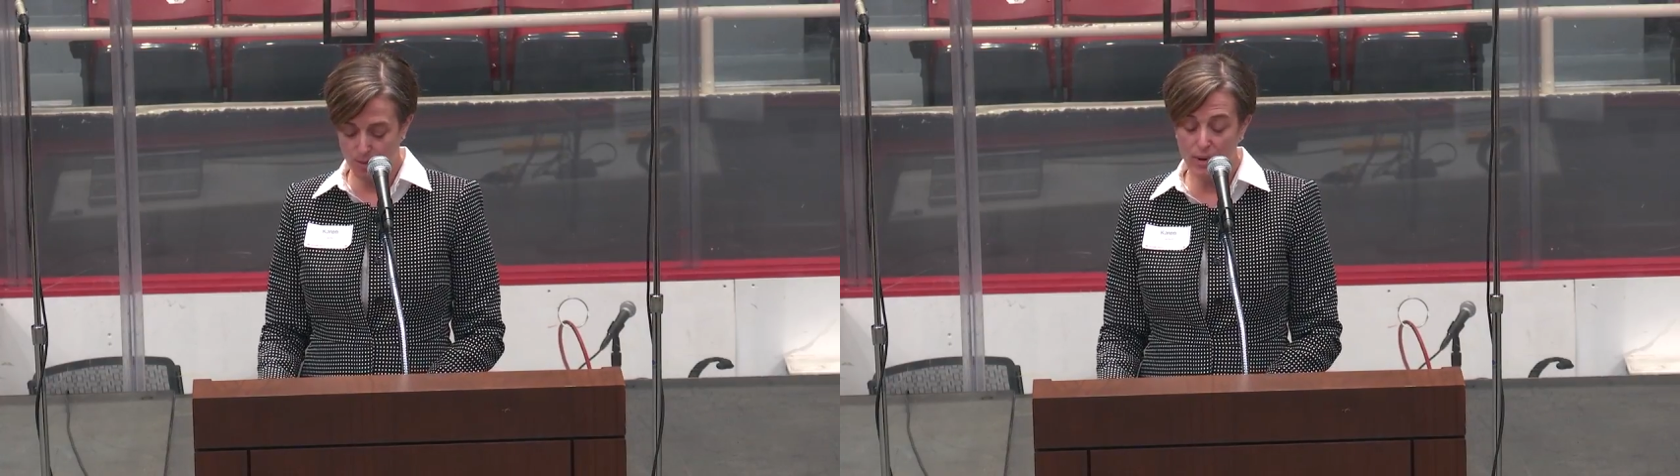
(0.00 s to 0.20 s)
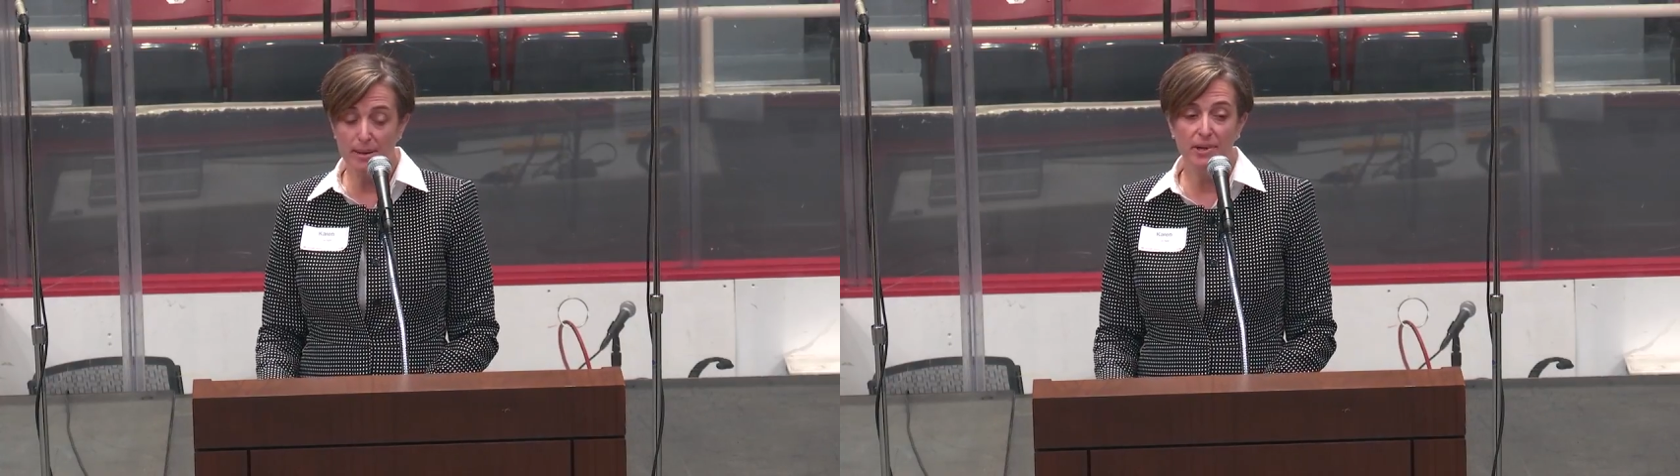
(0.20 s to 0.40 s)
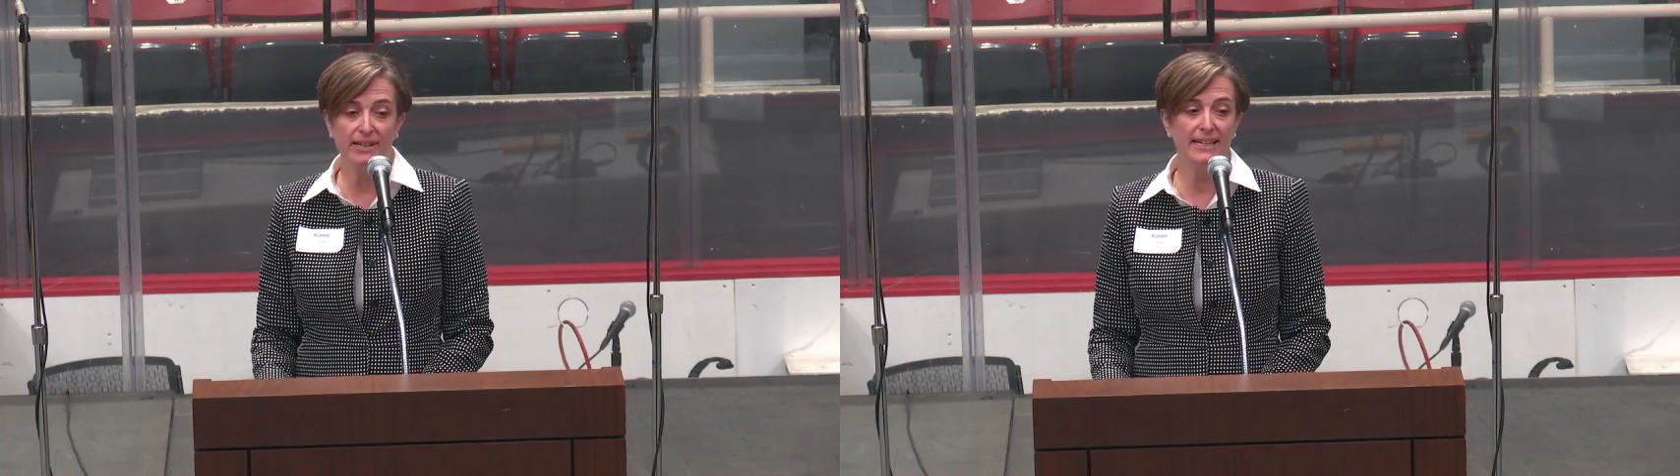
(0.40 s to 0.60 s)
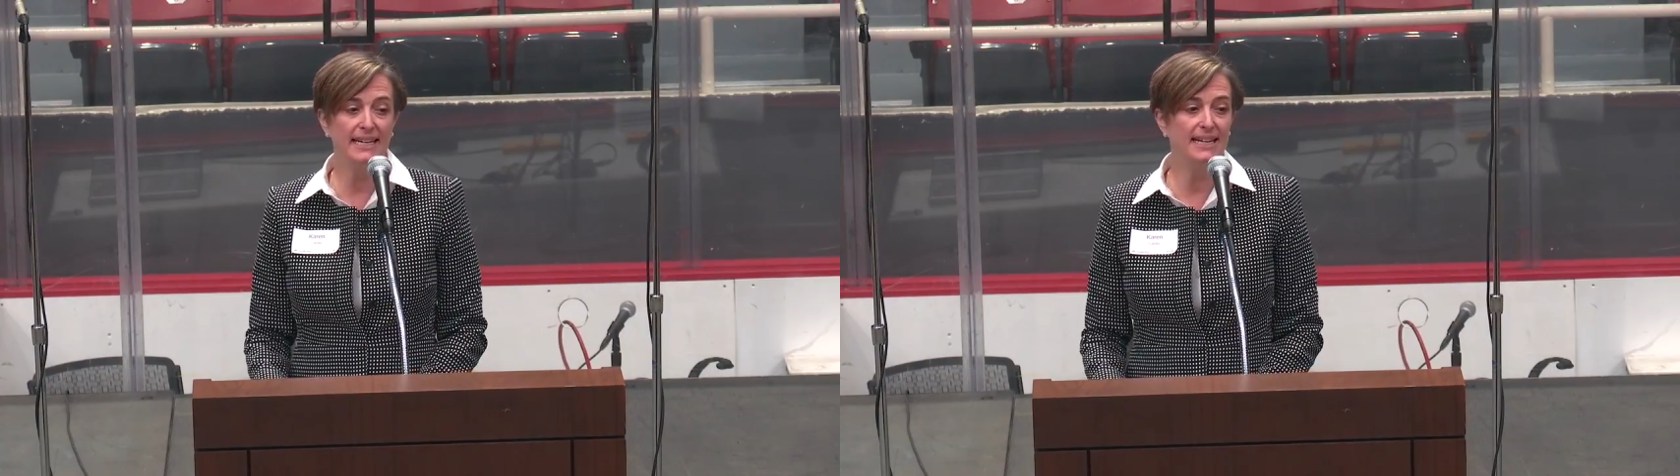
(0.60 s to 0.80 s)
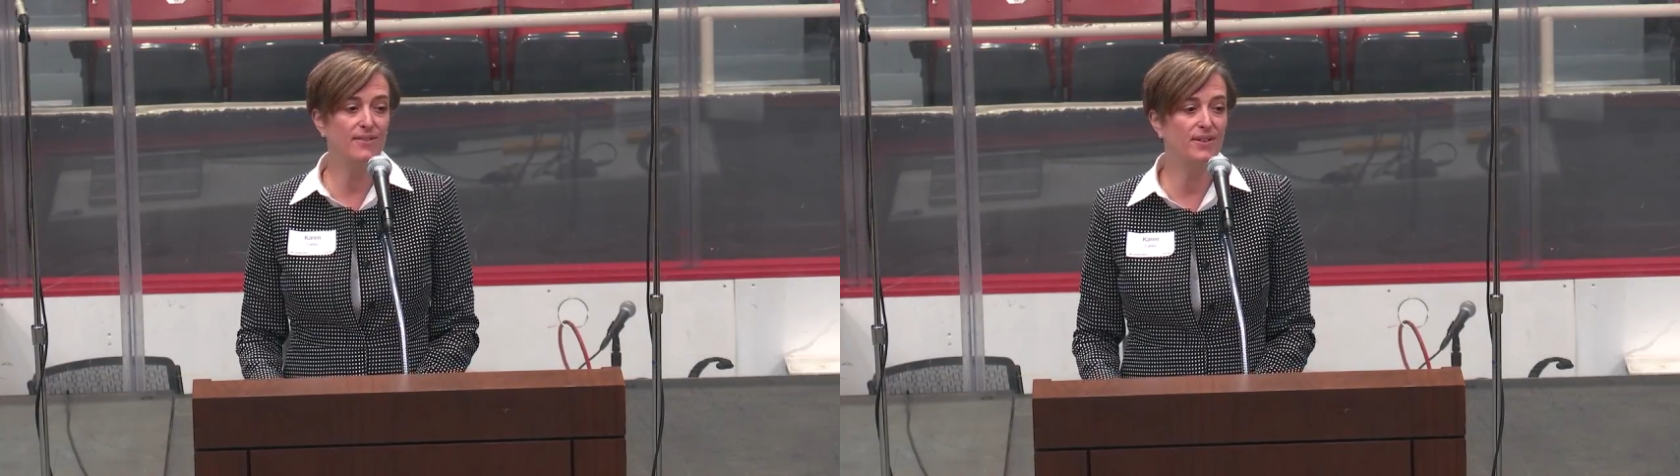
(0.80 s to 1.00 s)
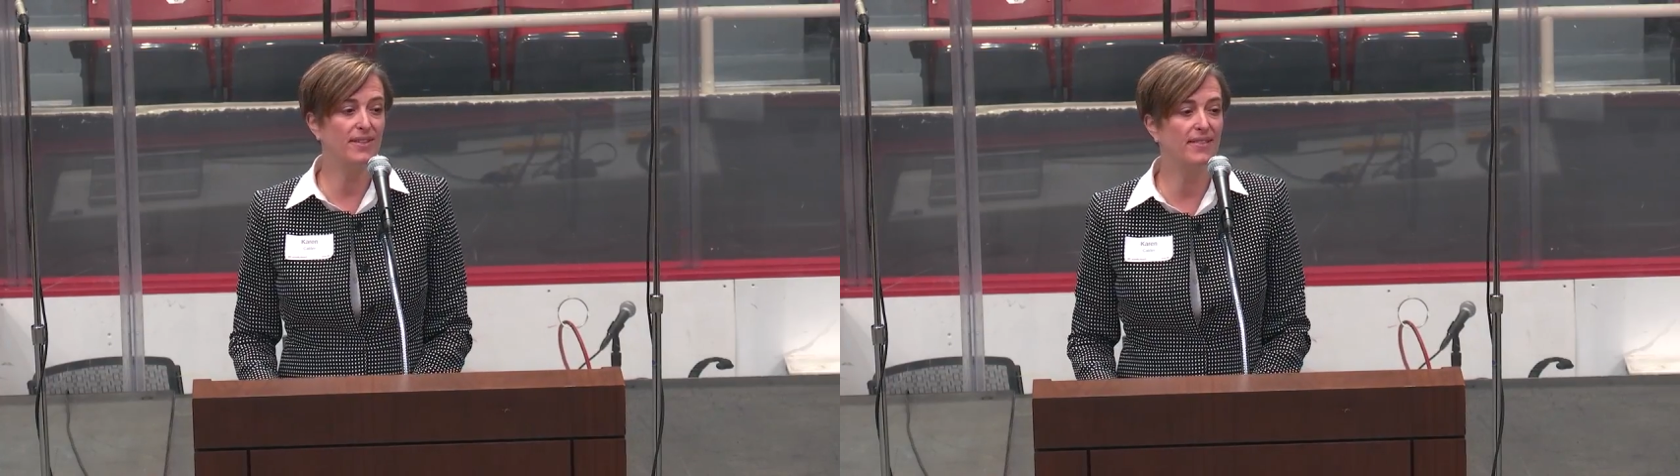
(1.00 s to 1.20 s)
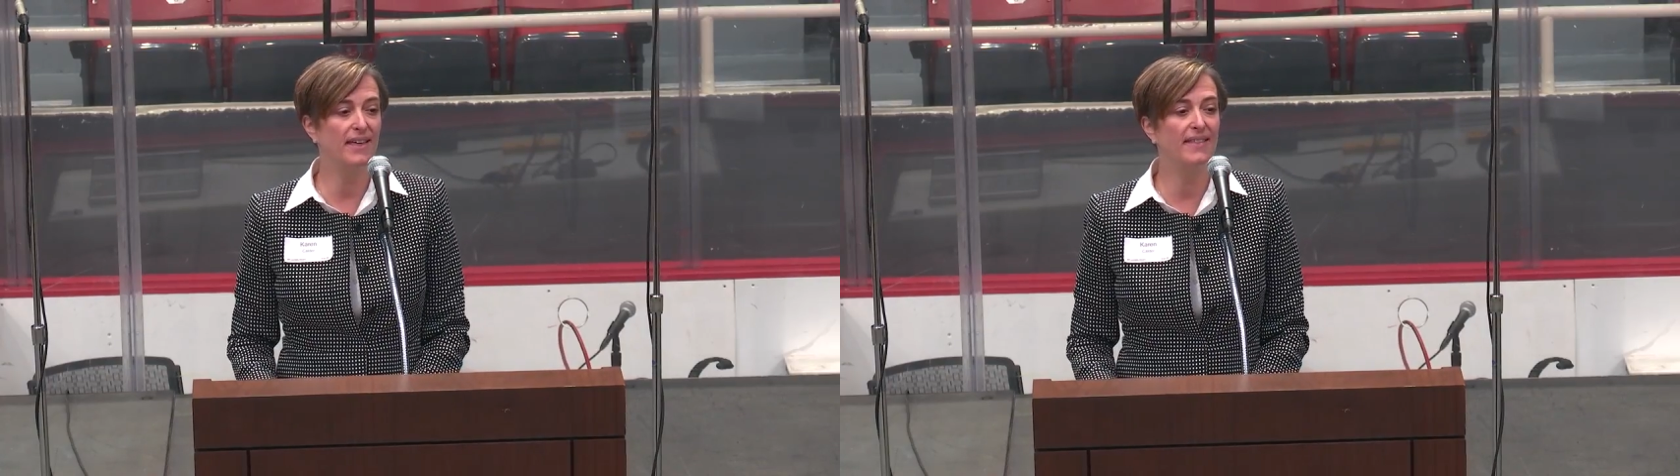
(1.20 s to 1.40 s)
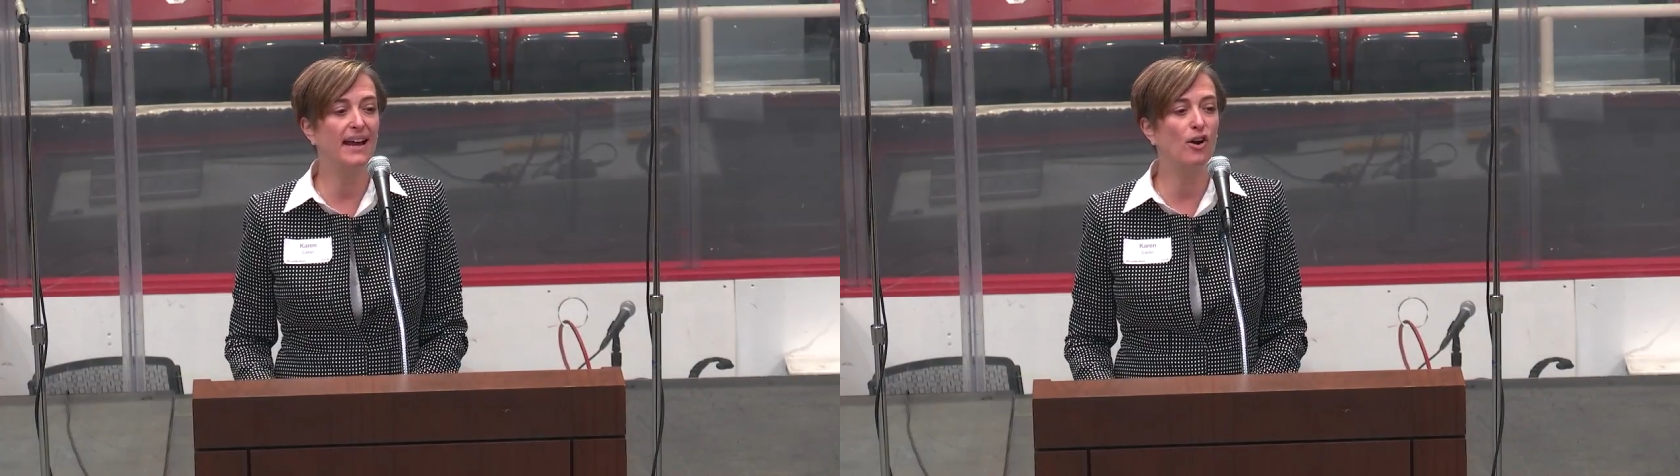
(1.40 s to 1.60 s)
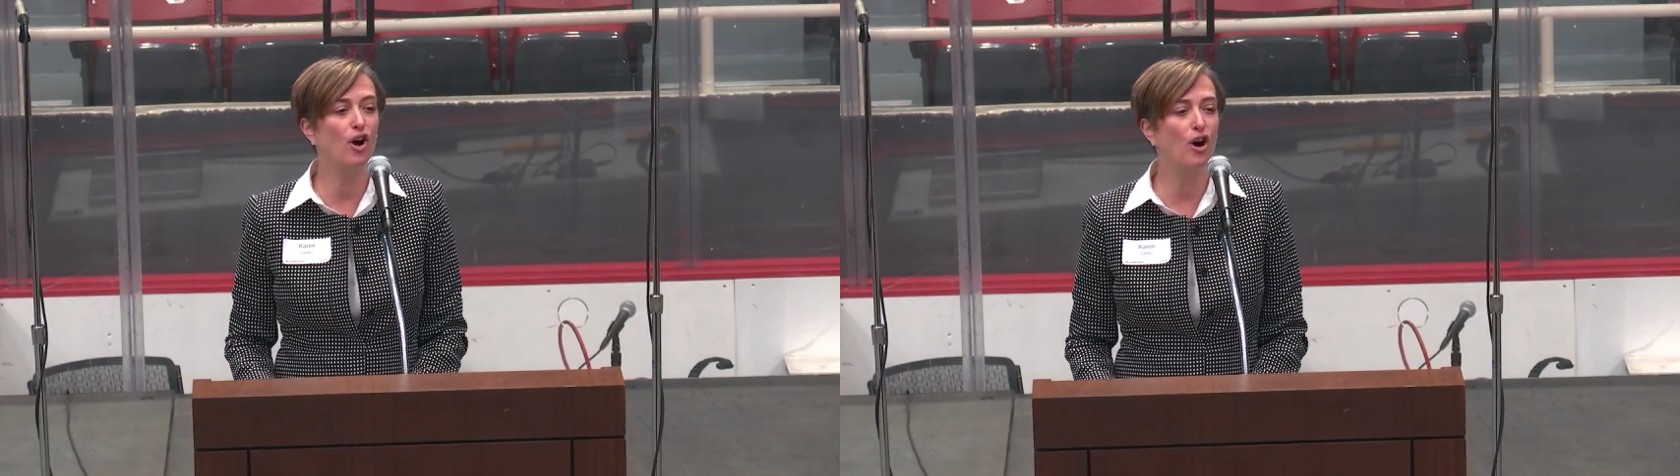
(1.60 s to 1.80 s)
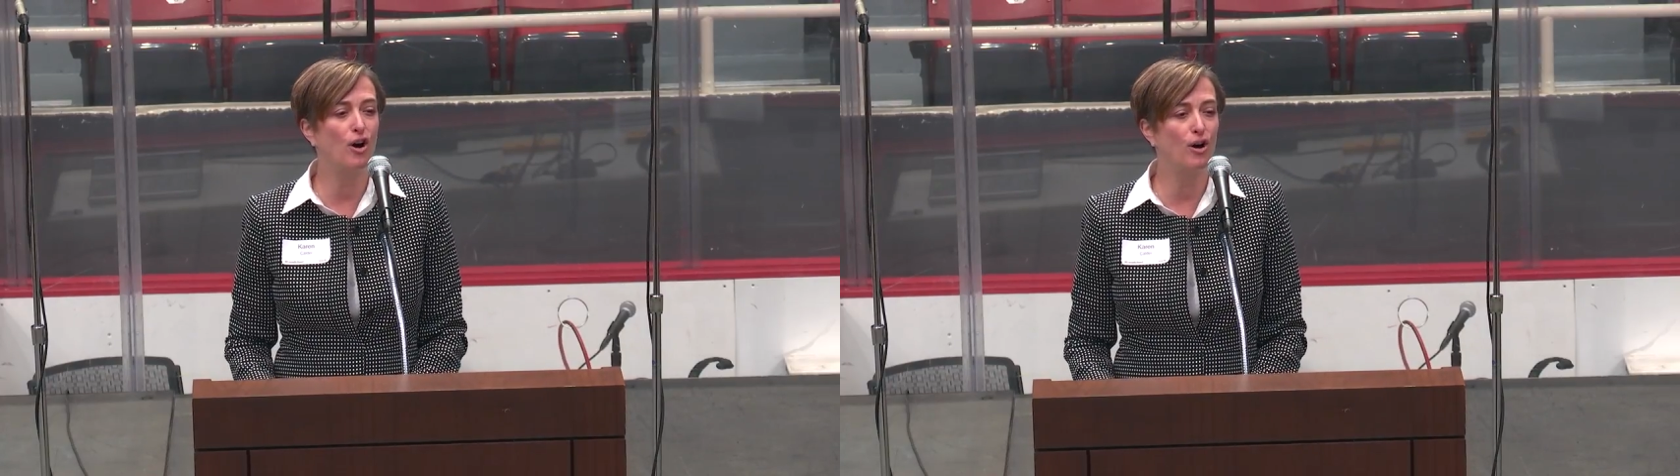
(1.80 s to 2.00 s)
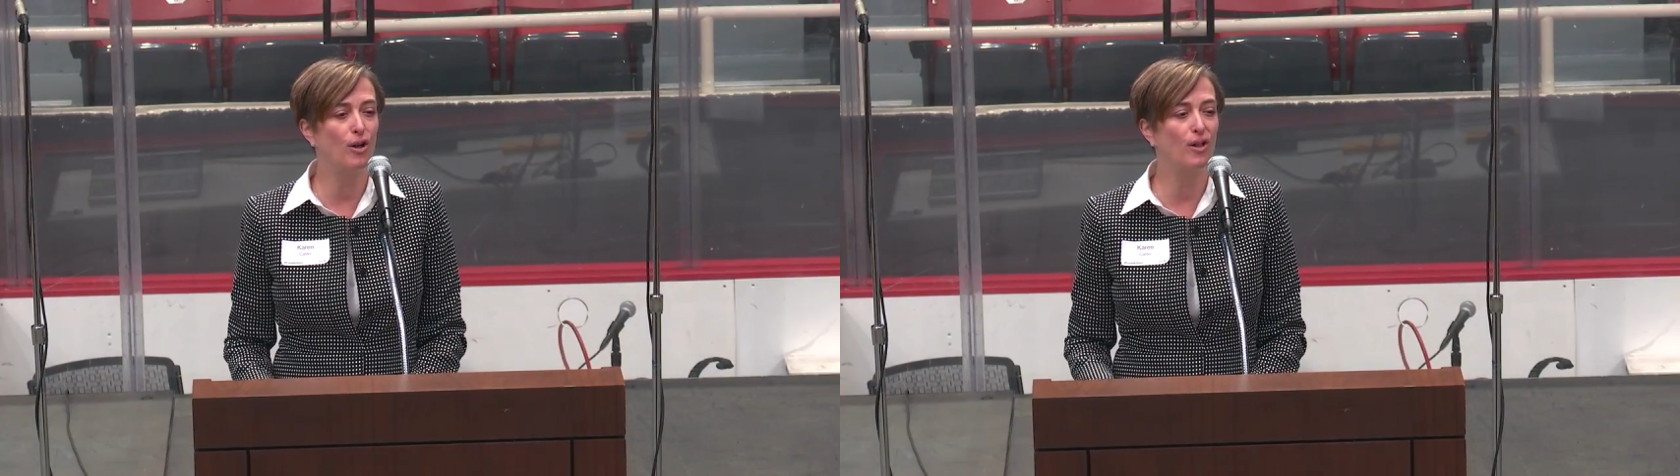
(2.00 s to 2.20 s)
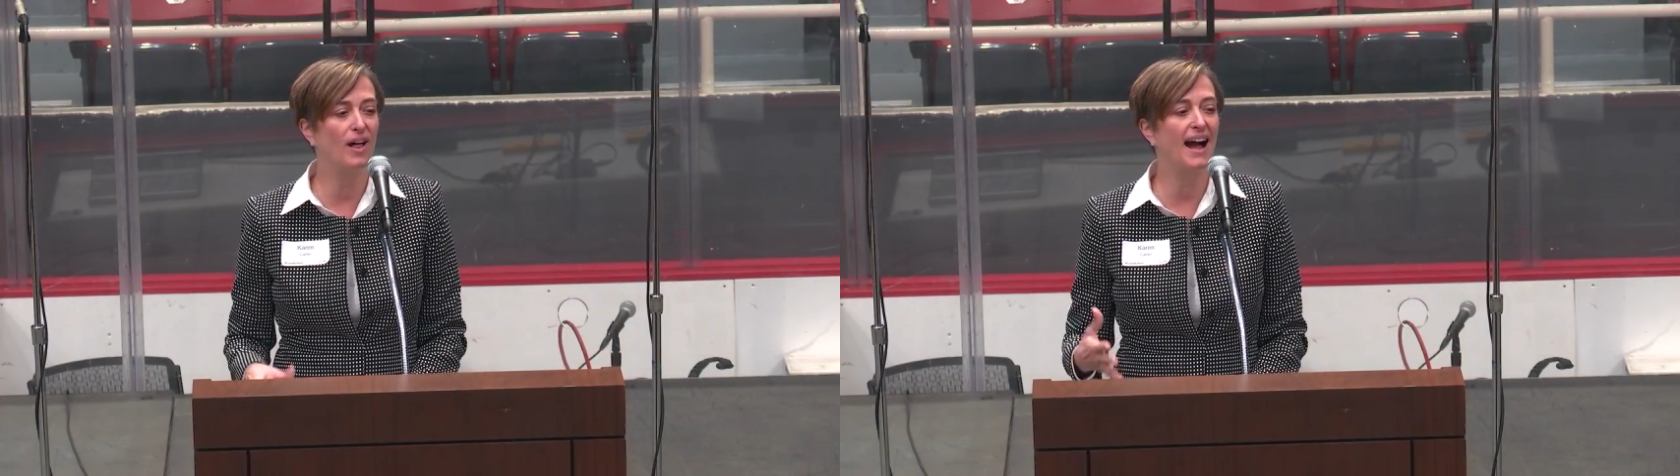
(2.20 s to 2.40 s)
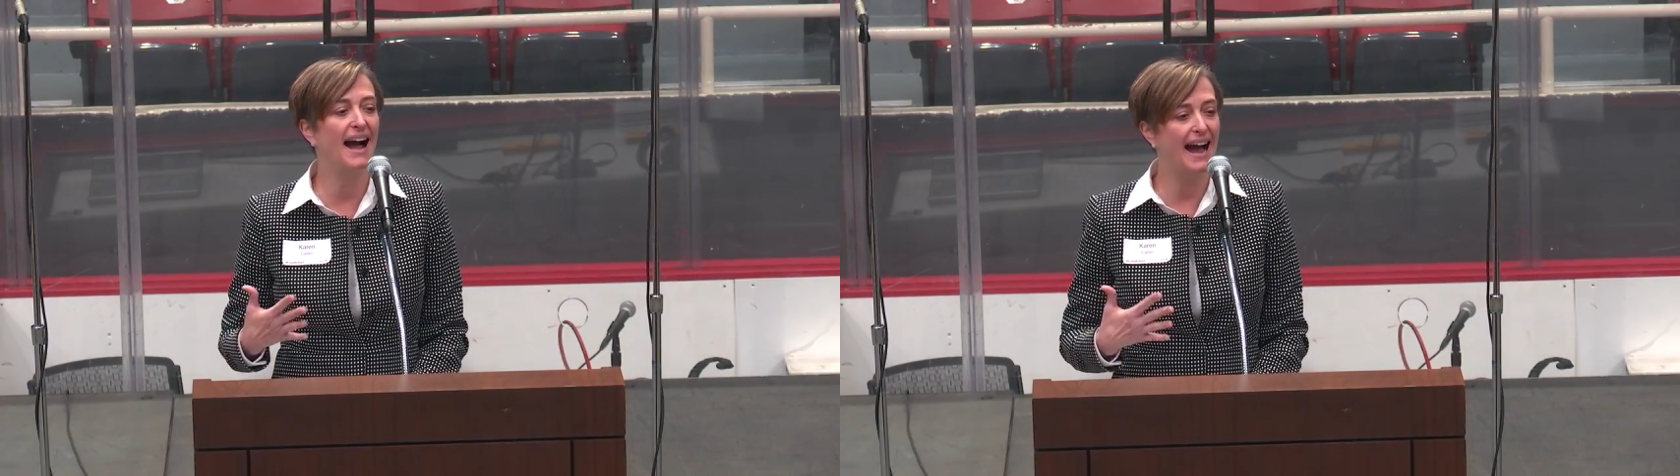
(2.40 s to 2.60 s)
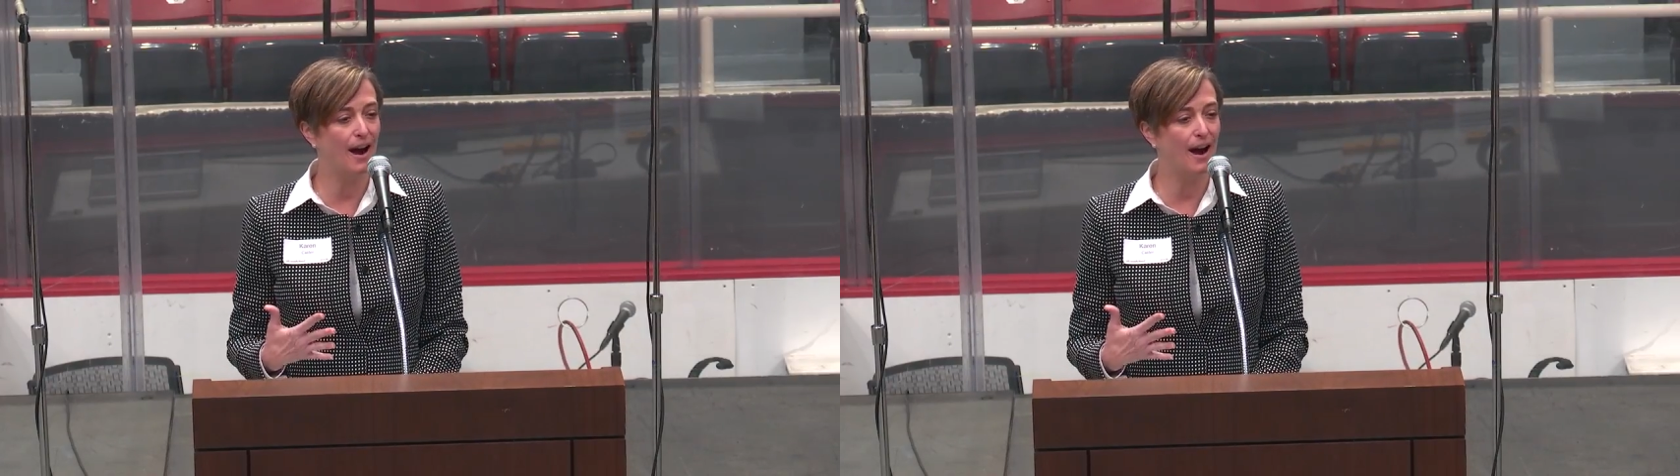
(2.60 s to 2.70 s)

We believe that they are all